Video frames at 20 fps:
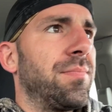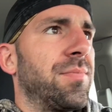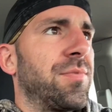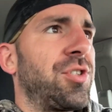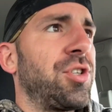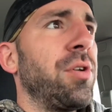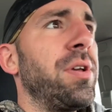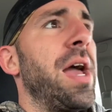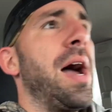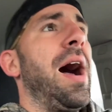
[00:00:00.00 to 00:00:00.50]

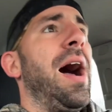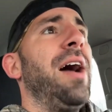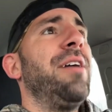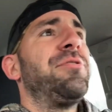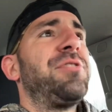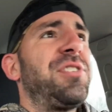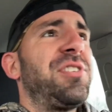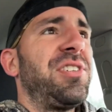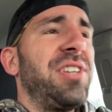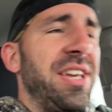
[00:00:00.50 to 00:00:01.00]
so yeah, I've
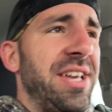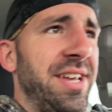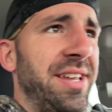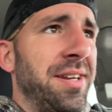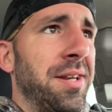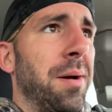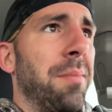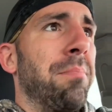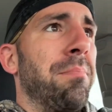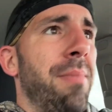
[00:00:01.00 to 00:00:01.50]

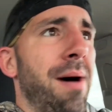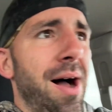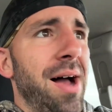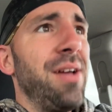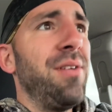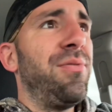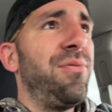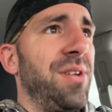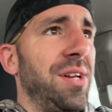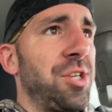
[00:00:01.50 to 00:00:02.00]
seen my
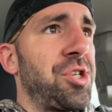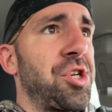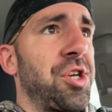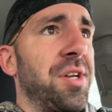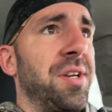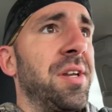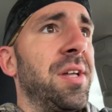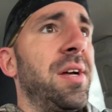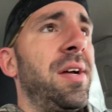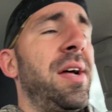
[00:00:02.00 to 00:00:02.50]

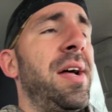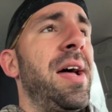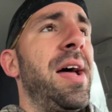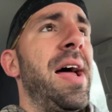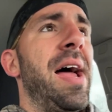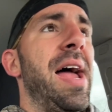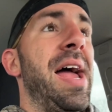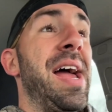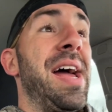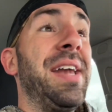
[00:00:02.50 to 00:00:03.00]
vision,
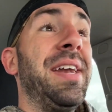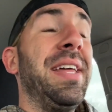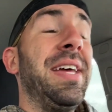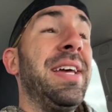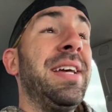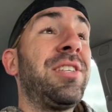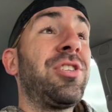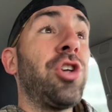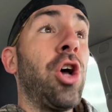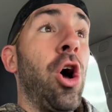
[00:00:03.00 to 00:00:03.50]
and
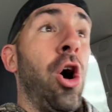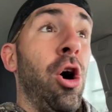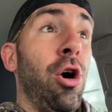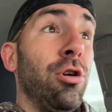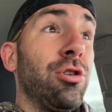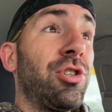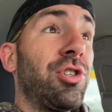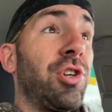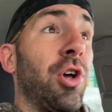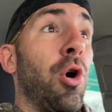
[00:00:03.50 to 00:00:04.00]
it's
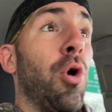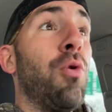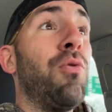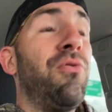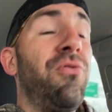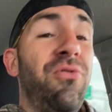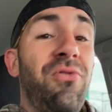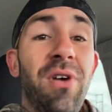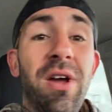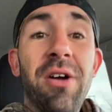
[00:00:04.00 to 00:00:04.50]
also
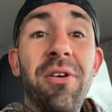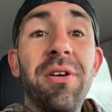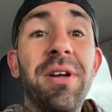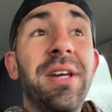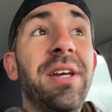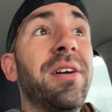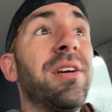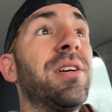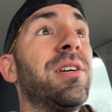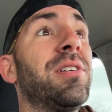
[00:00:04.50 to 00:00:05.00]

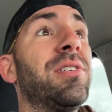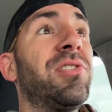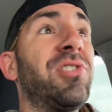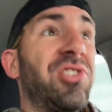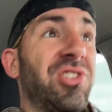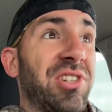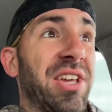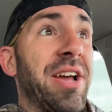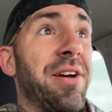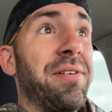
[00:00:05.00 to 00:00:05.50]
very
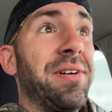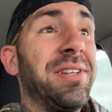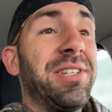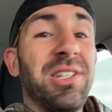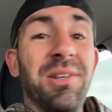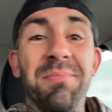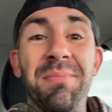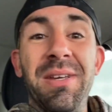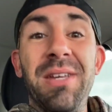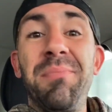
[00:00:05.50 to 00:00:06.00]
scary
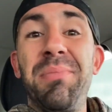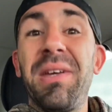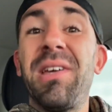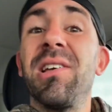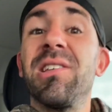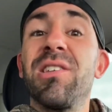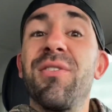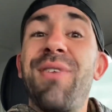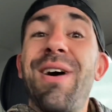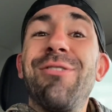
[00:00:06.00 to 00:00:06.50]
to me
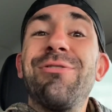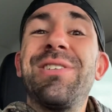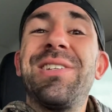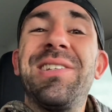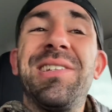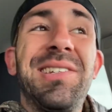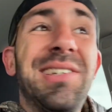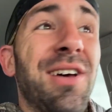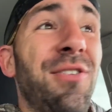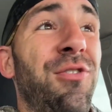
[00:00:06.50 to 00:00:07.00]
because of how
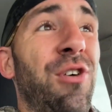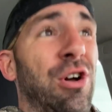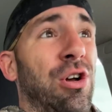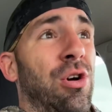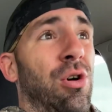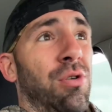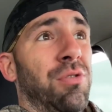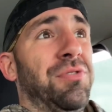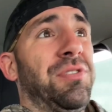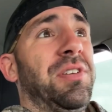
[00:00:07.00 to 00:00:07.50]

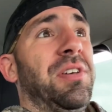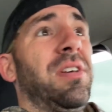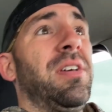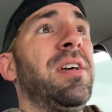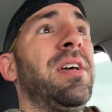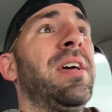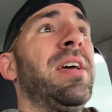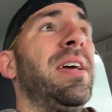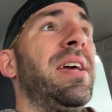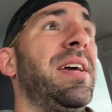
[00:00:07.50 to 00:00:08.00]
difficult
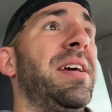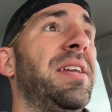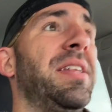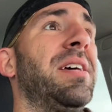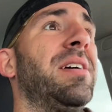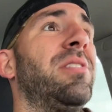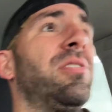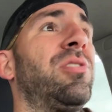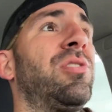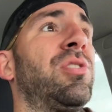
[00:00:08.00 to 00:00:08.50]
it
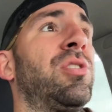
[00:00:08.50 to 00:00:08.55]
is